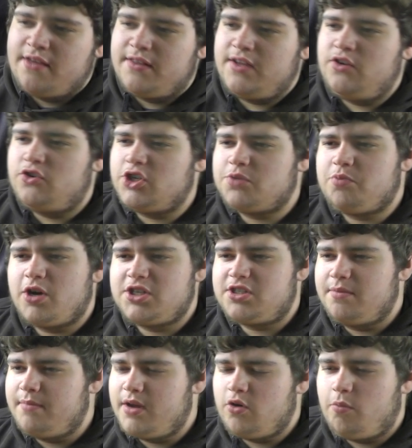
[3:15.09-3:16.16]
Then you just press
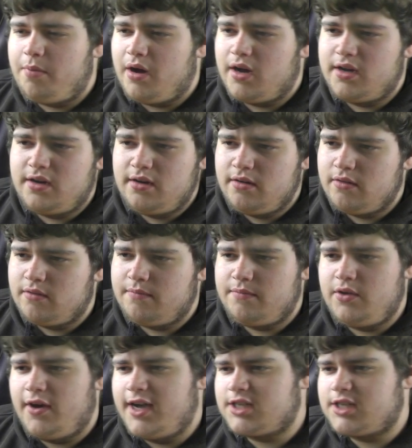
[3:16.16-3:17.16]
the middle button, your